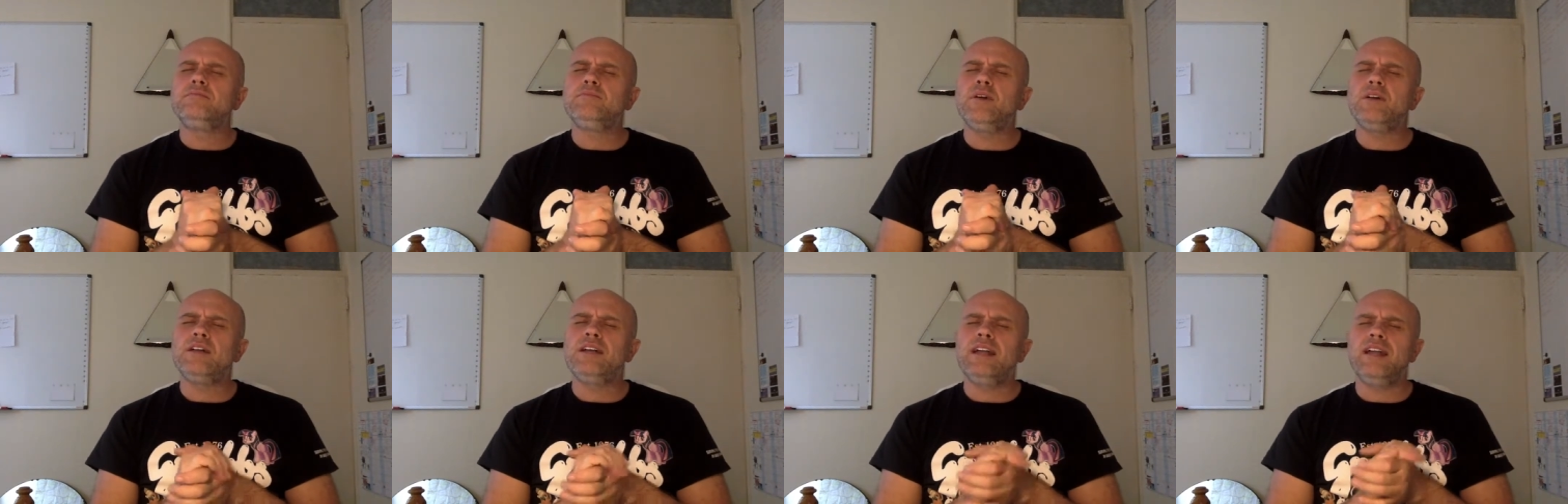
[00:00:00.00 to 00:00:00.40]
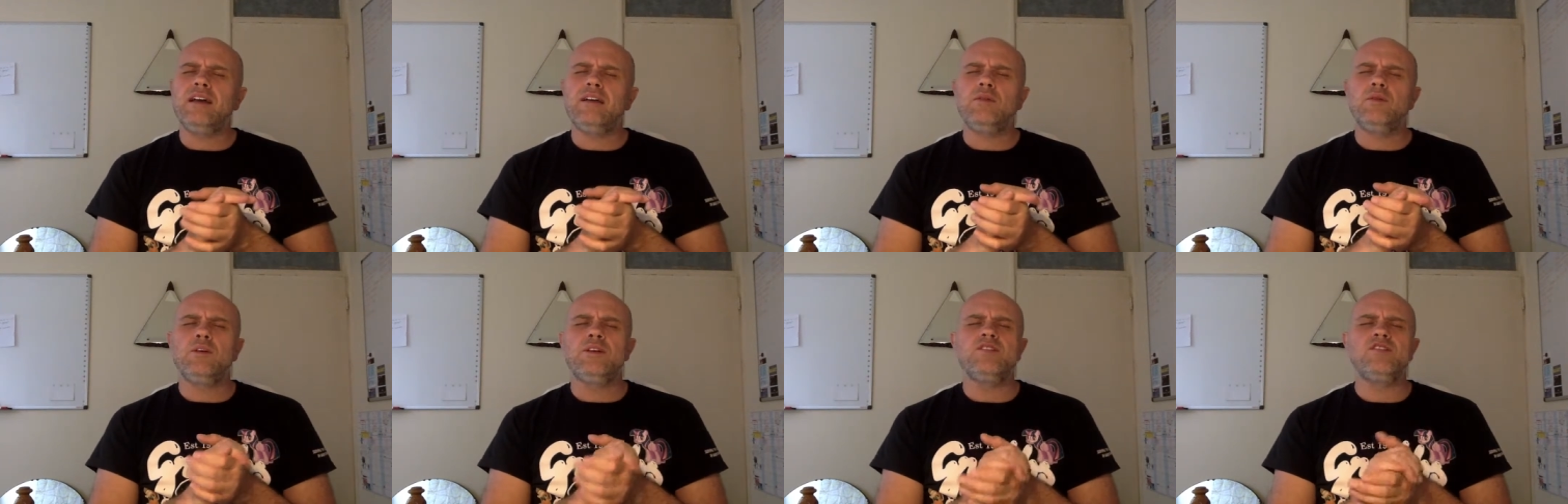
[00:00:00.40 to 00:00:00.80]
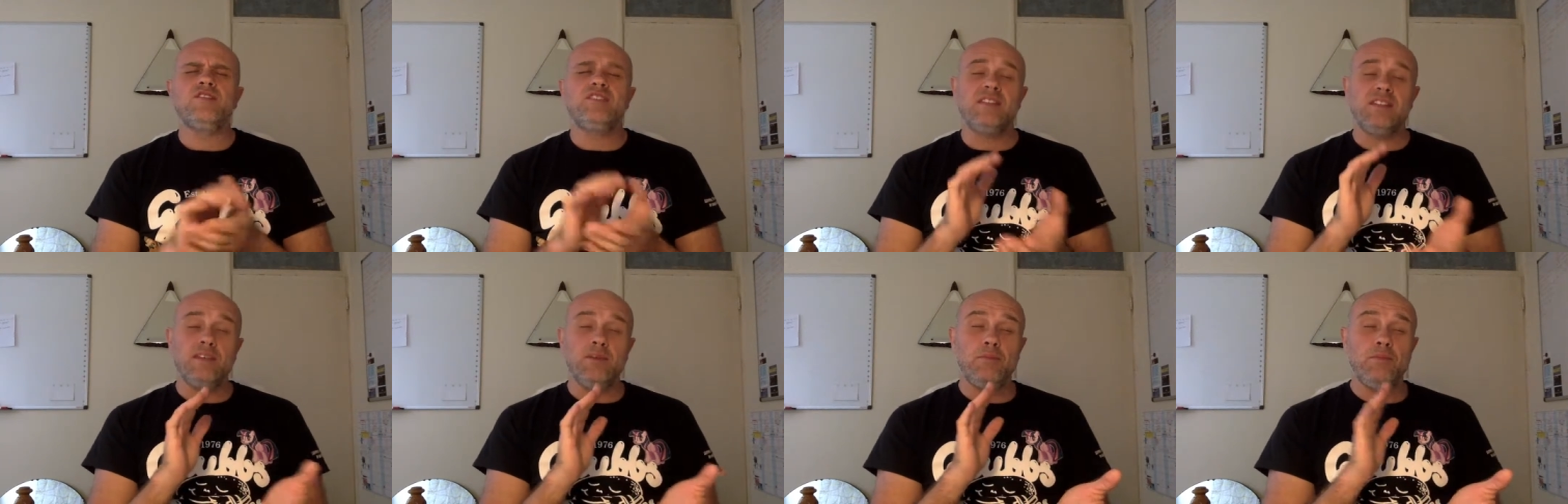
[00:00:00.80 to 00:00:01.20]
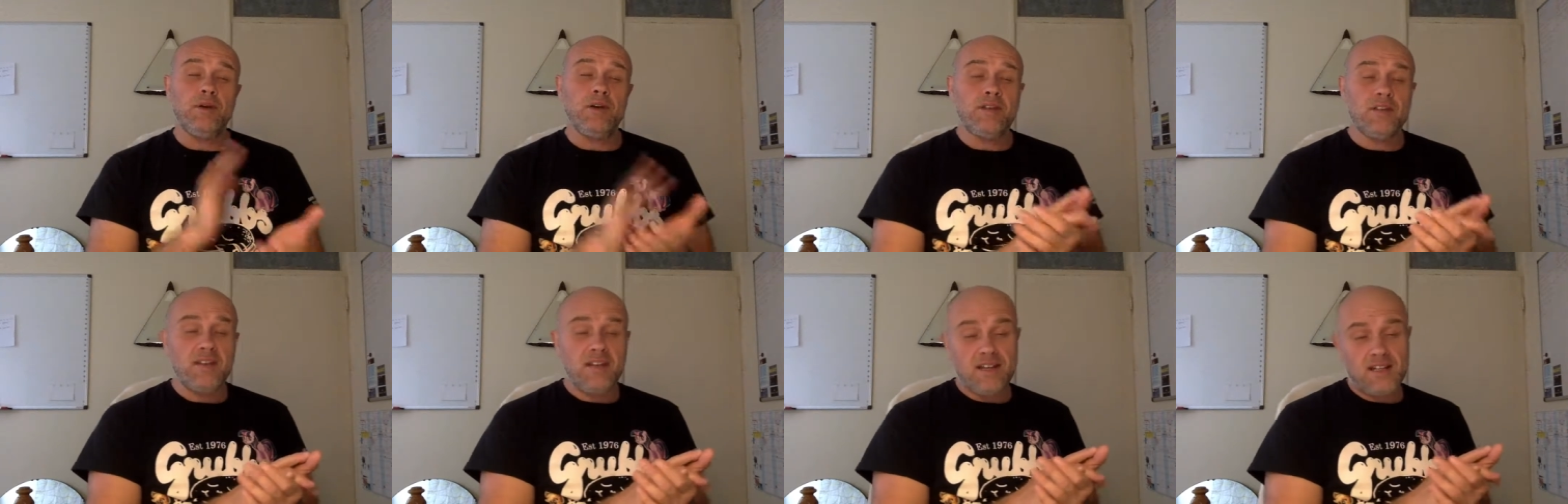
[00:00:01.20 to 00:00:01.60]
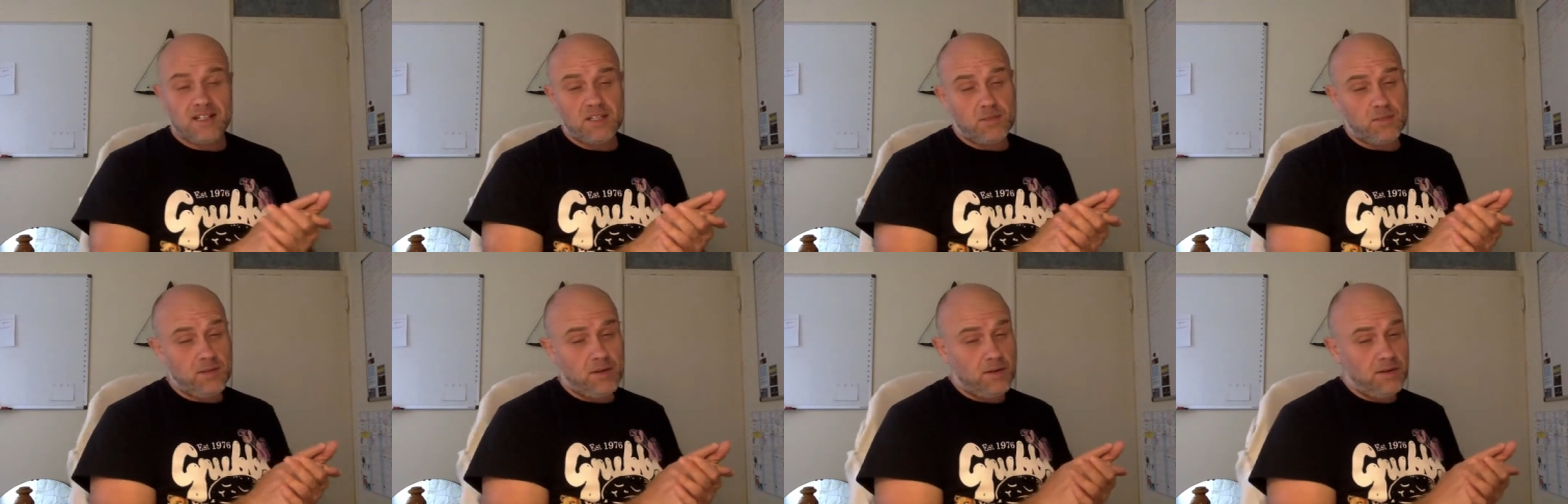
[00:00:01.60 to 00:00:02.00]
body language, did the birth and
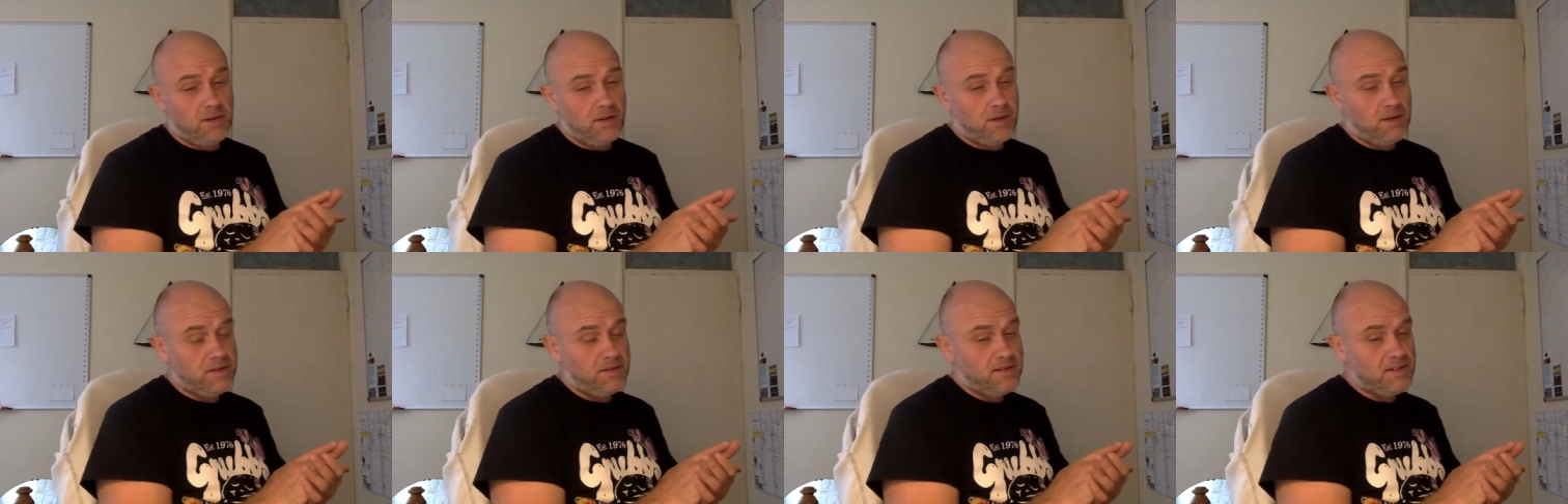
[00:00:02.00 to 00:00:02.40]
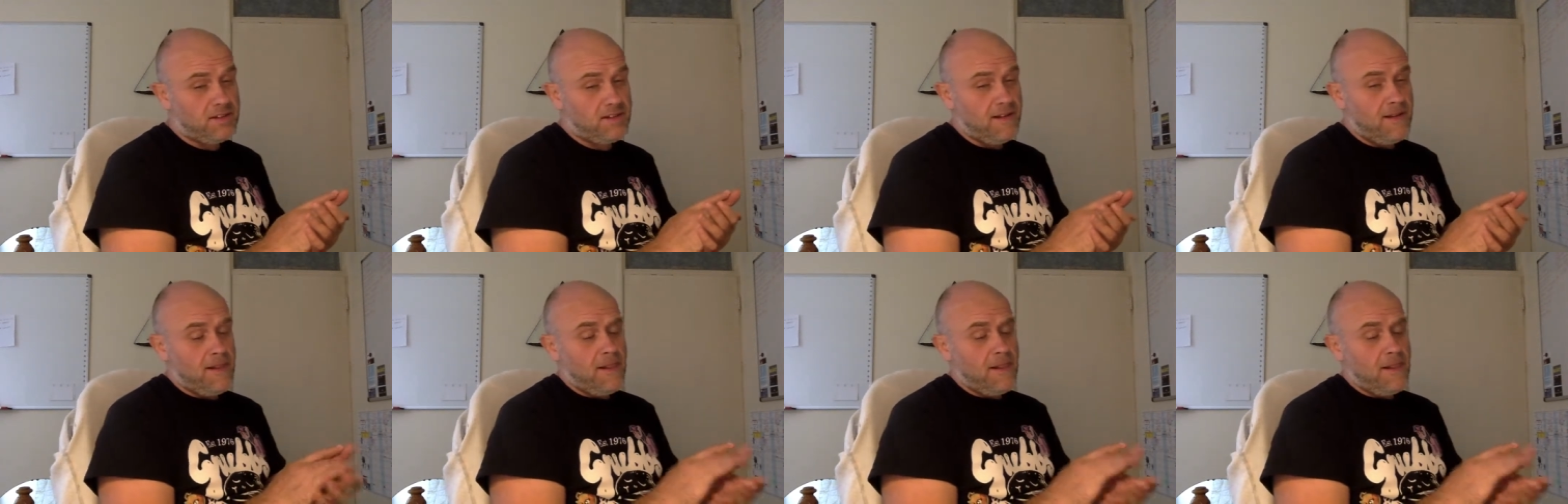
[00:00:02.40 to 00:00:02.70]
experience,